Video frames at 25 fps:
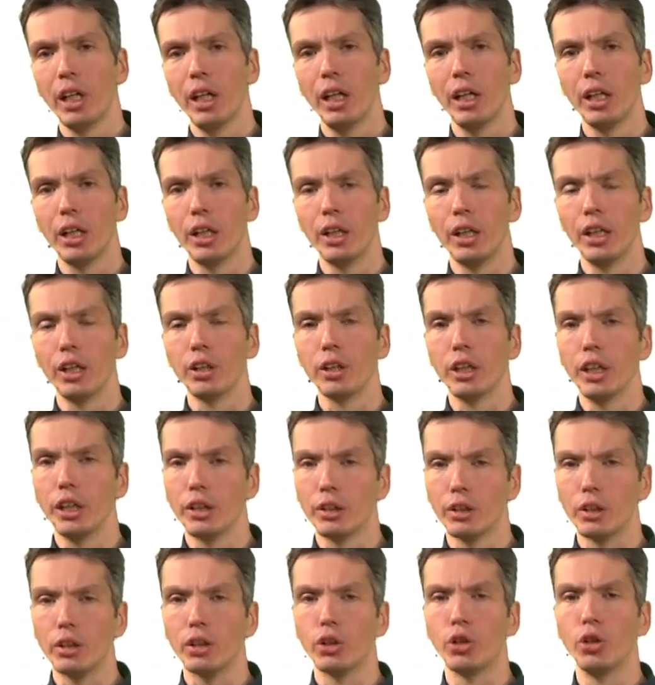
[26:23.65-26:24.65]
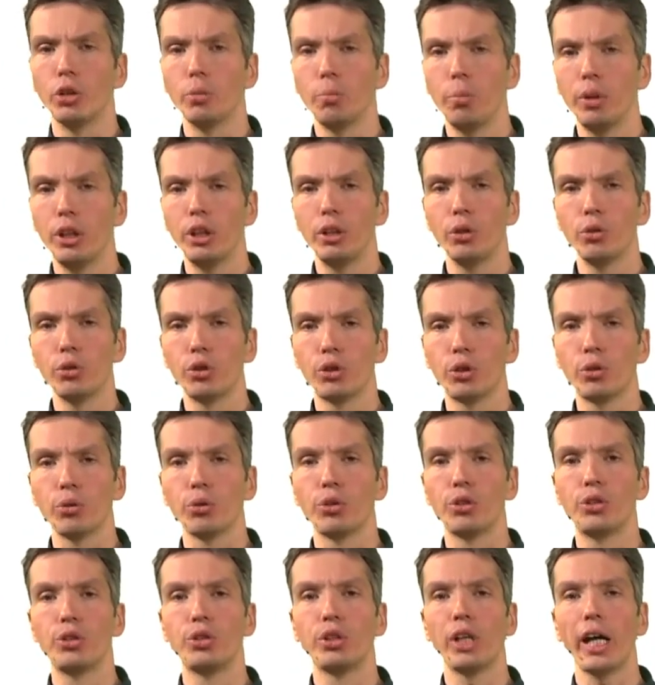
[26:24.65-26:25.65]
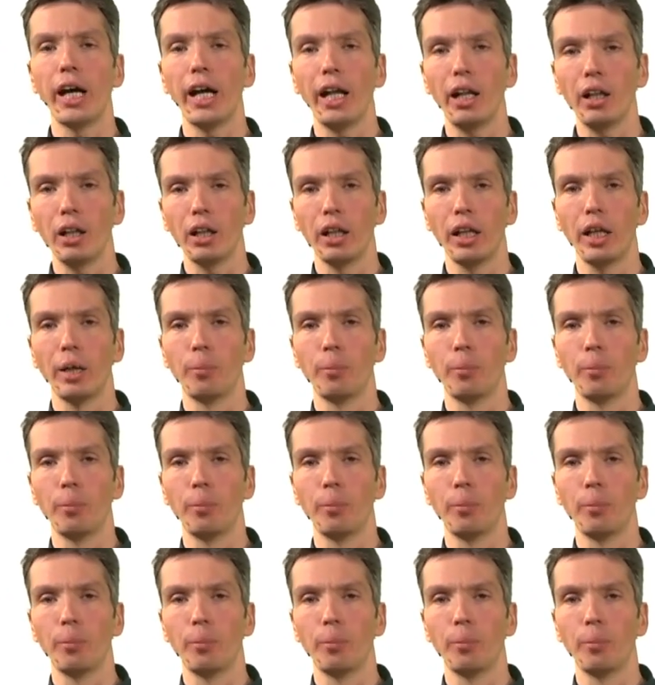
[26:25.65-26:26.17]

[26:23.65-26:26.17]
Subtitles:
it could be used to sell a